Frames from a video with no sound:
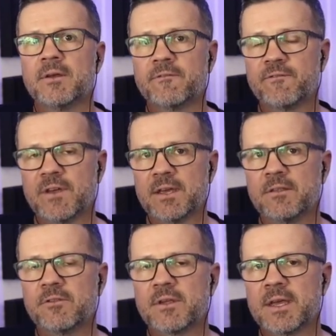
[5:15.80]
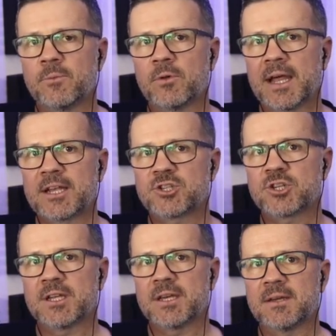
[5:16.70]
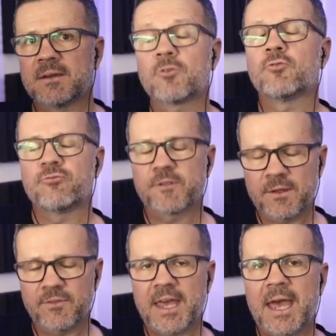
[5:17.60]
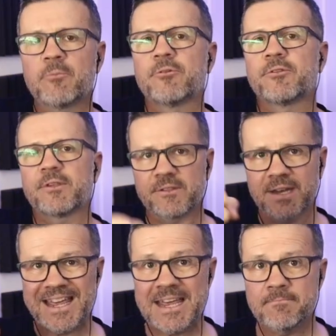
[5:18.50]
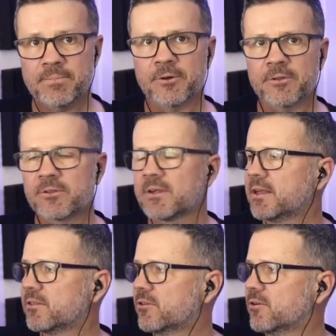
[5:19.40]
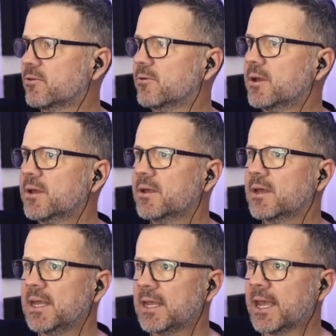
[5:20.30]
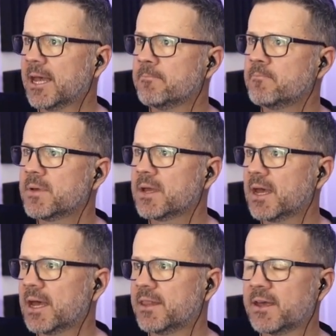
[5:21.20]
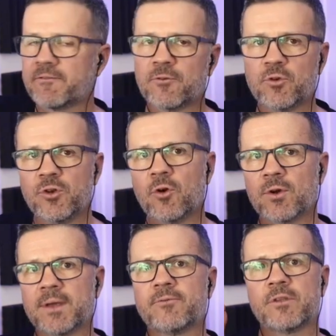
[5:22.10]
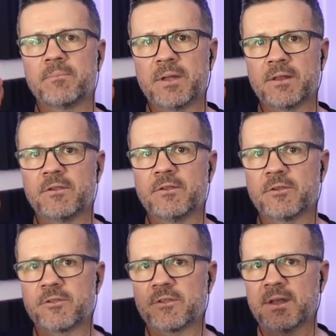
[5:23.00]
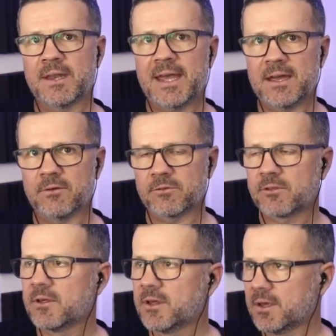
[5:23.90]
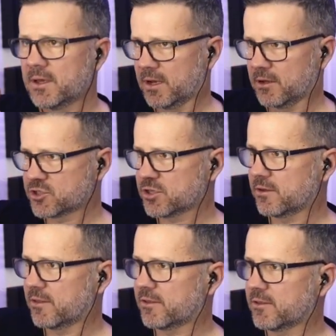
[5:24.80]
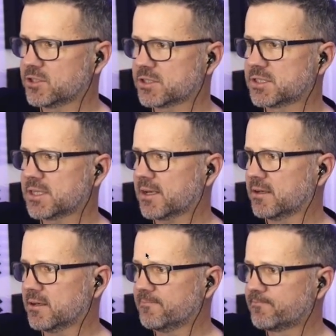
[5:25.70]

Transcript: feeds, it will actually receive the cameras as an input into Ecamm and therefore not give us the ability to send out. And I'll show you this in just a second.